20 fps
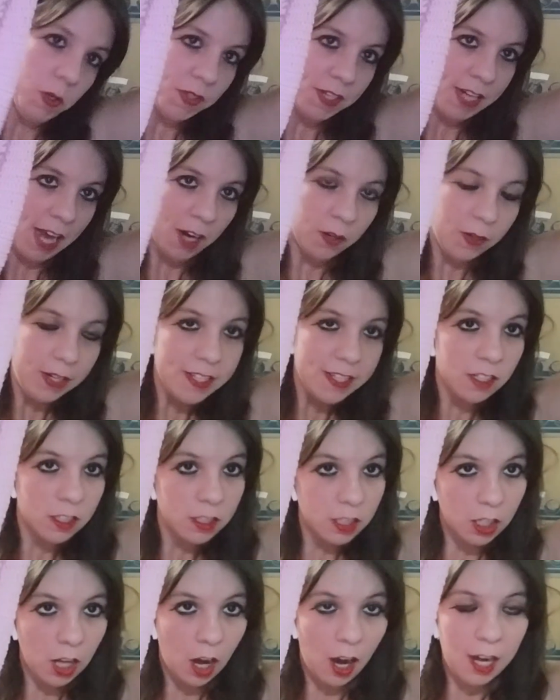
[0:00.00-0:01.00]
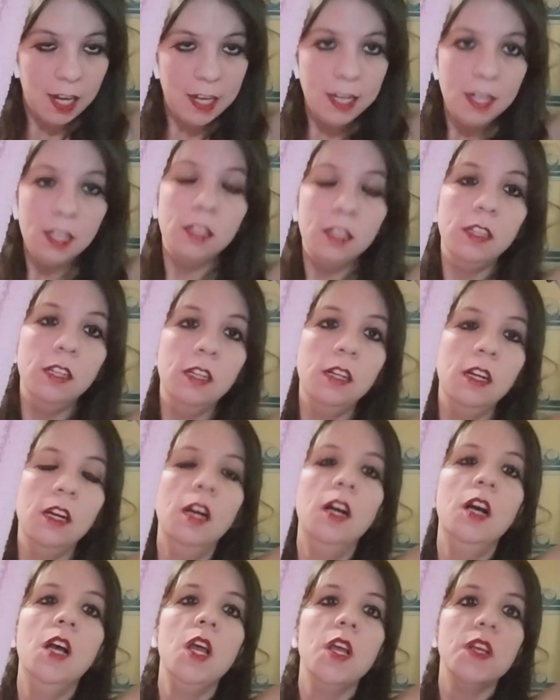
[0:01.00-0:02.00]
now. It's a lot
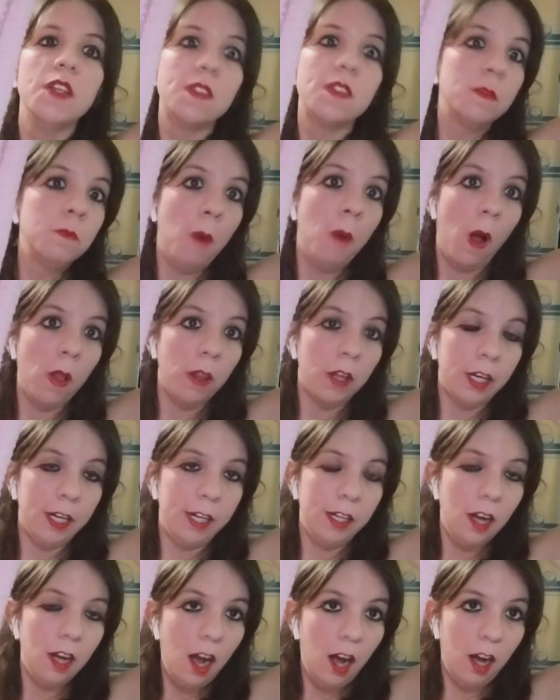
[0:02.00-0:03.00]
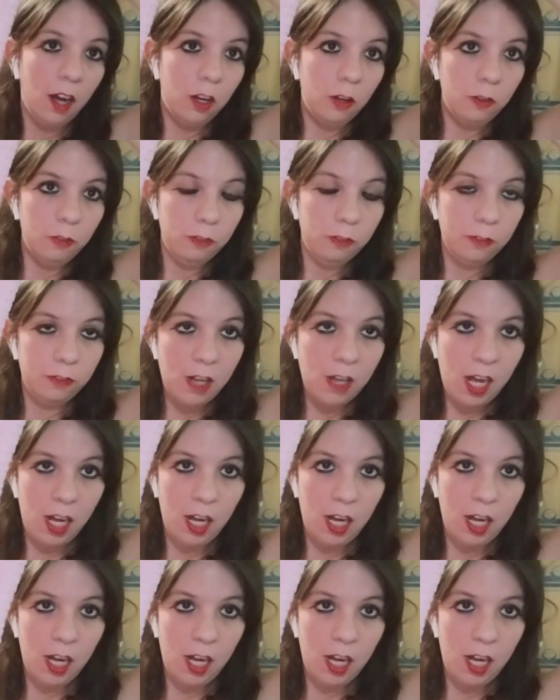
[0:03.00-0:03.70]
smaller of